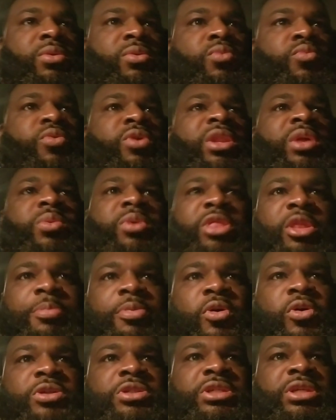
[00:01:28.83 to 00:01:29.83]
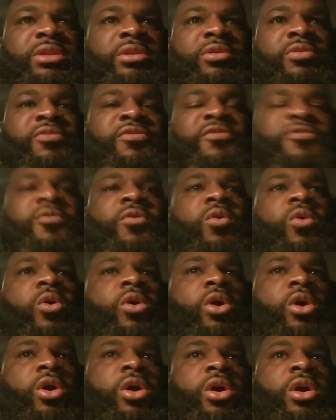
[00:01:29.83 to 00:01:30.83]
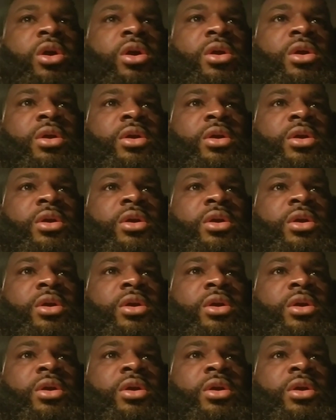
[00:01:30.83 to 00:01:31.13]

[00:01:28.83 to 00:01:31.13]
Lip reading: really with the person for